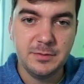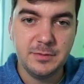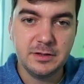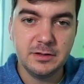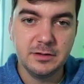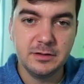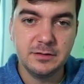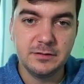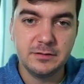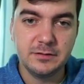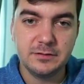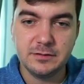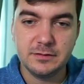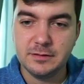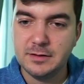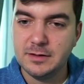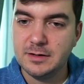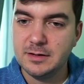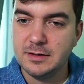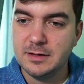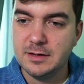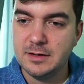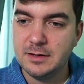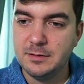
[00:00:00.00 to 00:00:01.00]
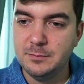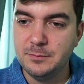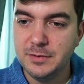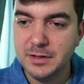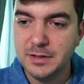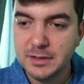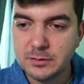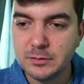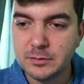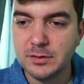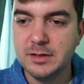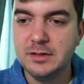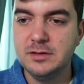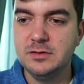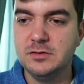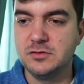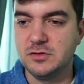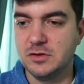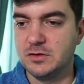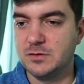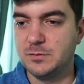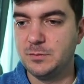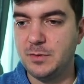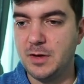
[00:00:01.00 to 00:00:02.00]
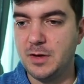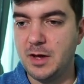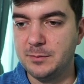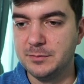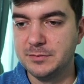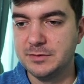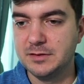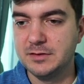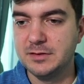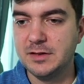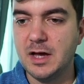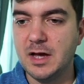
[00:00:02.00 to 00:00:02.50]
because Bitcoin just pumped.